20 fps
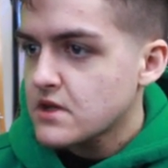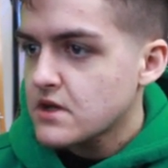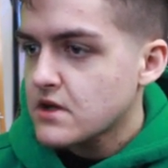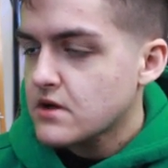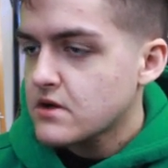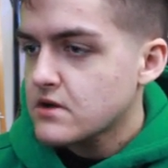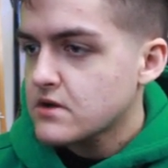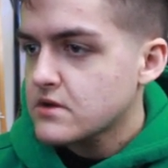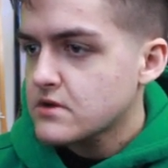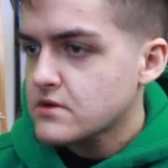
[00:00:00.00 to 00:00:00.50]

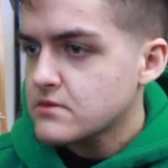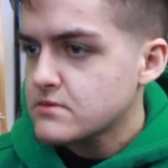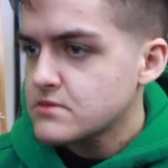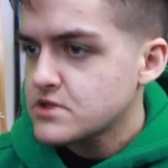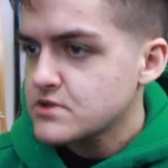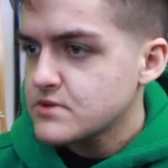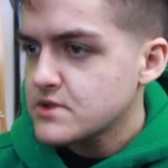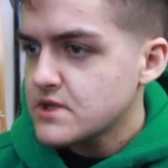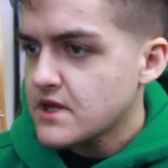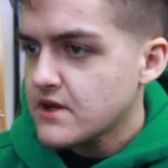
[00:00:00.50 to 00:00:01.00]

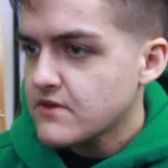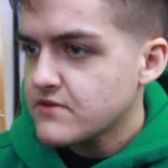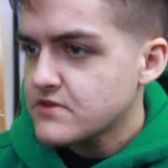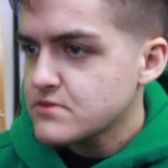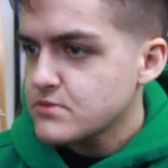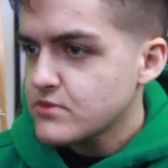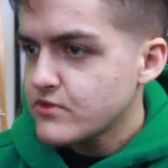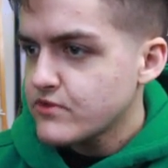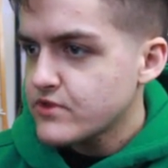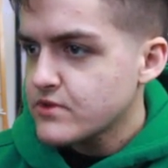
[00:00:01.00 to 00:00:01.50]
Do we have
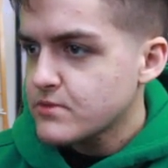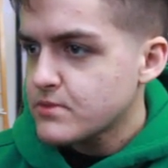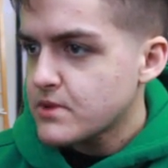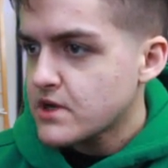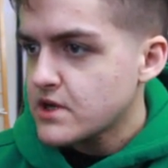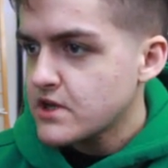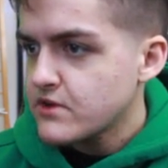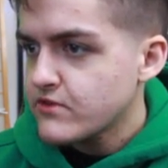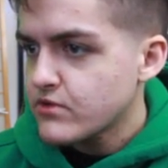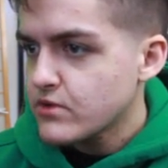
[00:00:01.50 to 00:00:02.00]
to move the
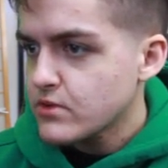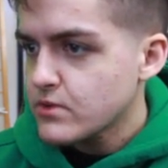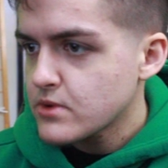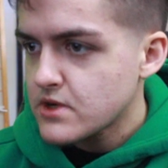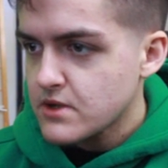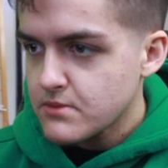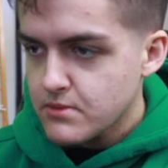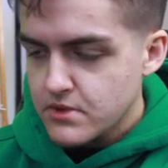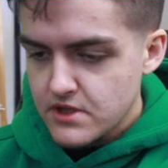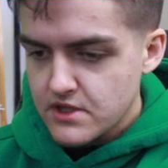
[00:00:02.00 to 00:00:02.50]
body
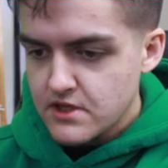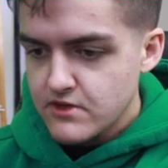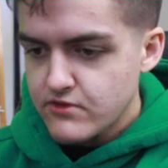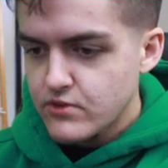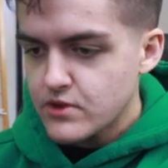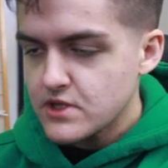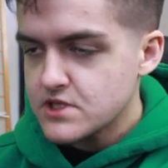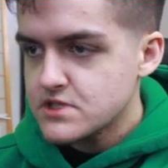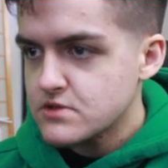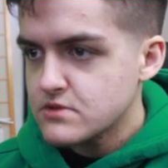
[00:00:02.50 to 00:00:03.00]
forward? I believe
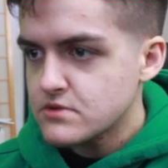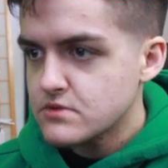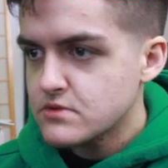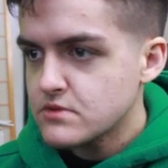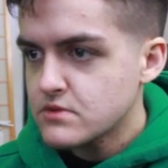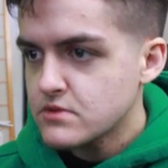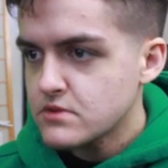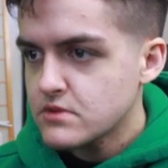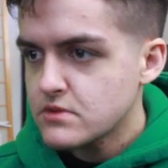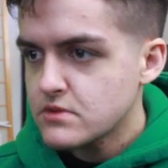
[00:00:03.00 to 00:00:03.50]
we do.